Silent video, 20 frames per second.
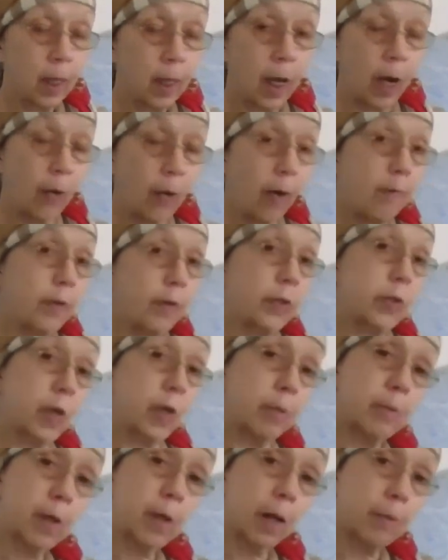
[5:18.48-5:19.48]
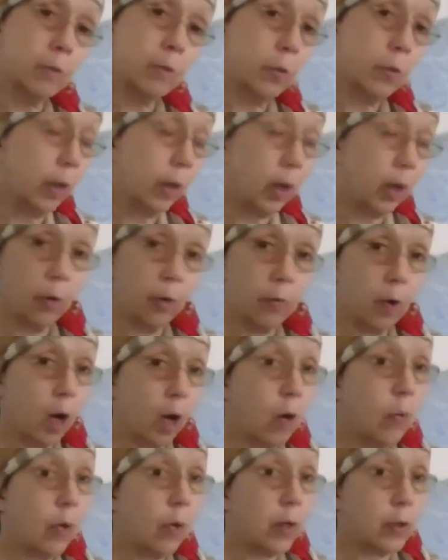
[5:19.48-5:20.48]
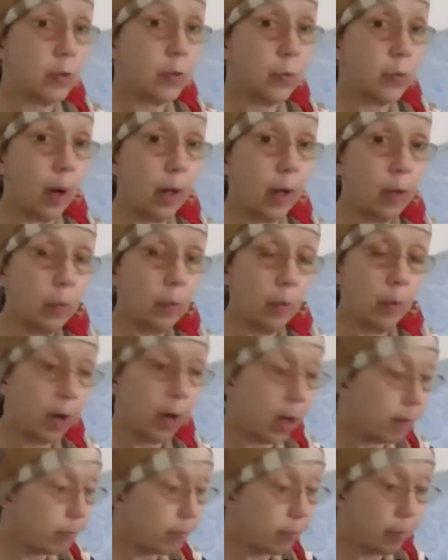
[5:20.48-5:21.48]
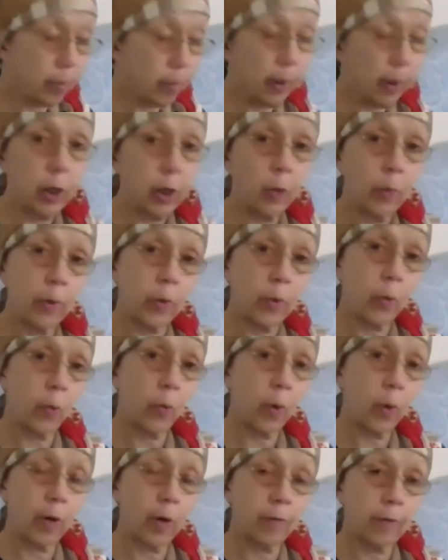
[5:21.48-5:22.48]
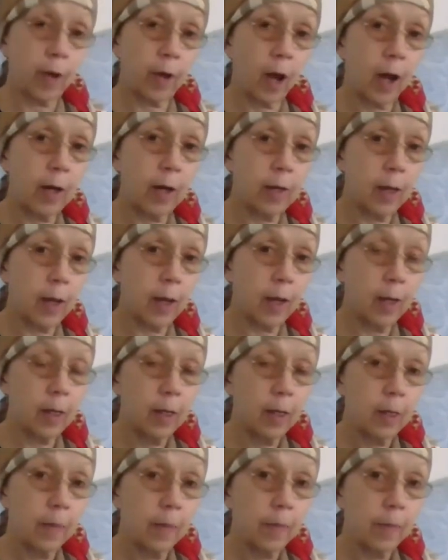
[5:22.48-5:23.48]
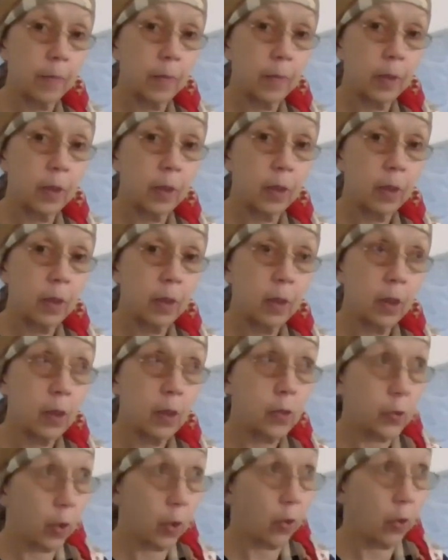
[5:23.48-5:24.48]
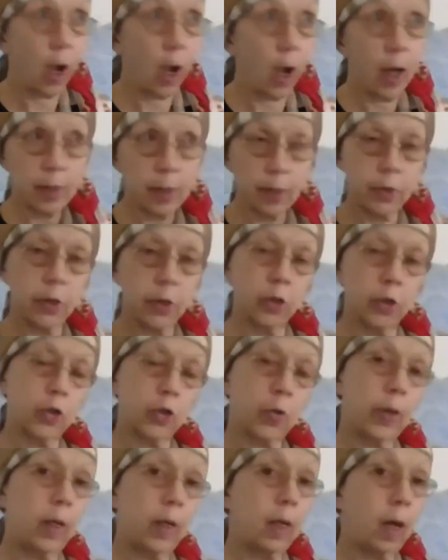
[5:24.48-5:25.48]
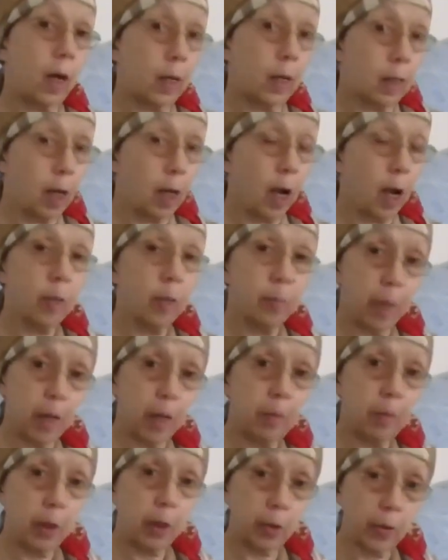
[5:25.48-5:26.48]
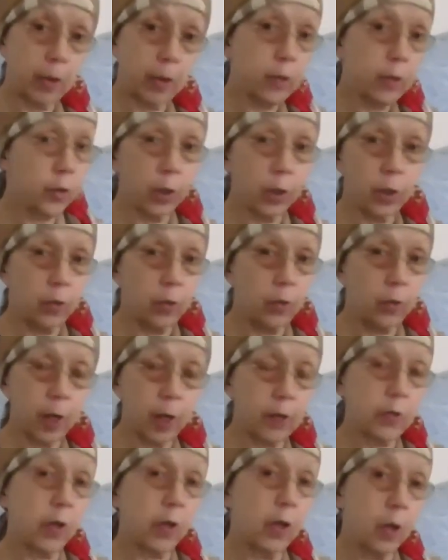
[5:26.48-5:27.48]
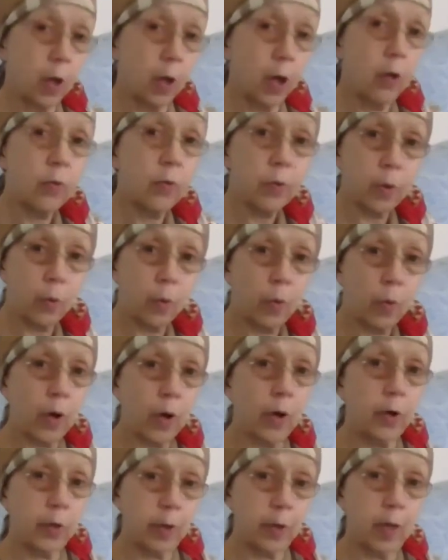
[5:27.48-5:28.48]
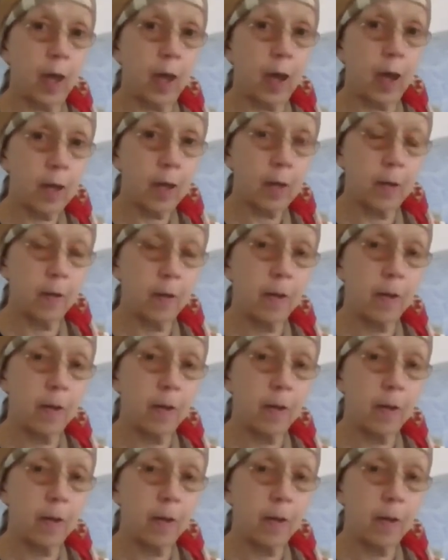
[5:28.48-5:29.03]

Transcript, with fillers: However, sometimes we don't know what is right. We're not familiar with the Word of God yet. So God doesn't treat a young baby Christian who doesn't know the Word yet